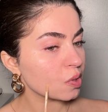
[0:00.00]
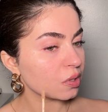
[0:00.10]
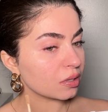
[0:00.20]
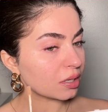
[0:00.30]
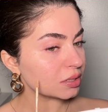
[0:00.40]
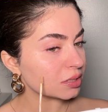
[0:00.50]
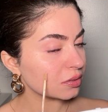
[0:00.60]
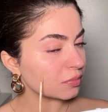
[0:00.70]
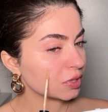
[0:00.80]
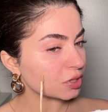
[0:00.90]
not so
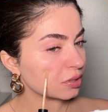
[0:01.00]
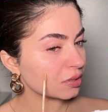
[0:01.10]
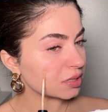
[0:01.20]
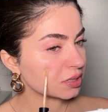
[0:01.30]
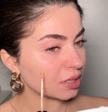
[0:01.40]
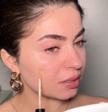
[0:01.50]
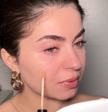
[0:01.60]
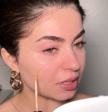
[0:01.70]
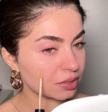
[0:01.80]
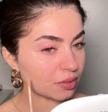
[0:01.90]
much on this side, but
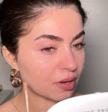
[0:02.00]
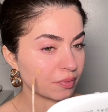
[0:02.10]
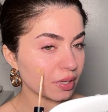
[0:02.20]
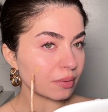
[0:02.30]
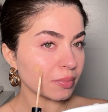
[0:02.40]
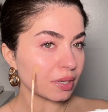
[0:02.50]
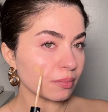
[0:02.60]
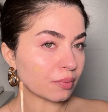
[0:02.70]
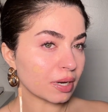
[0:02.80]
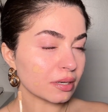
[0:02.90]
I do have like a bit
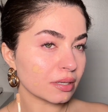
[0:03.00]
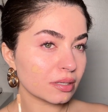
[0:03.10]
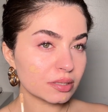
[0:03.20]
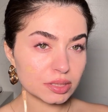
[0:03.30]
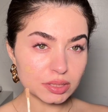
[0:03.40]
of redness.